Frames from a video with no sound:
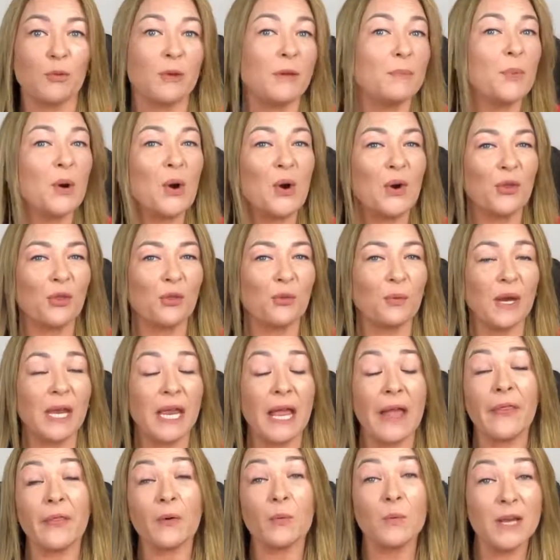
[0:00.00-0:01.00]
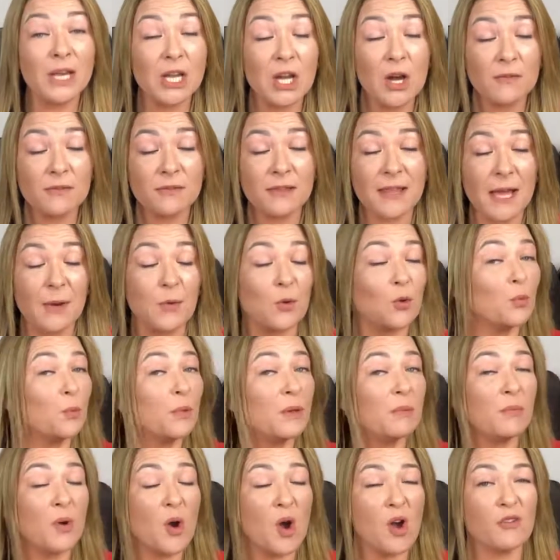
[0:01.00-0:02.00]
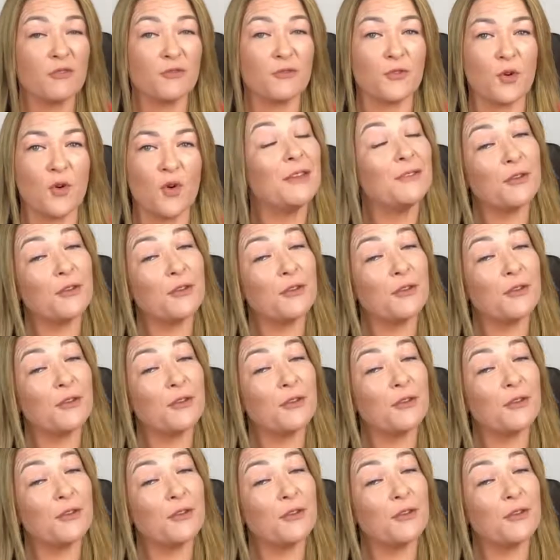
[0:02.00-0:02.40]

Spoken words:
be part 3 and the week after that will be part 4.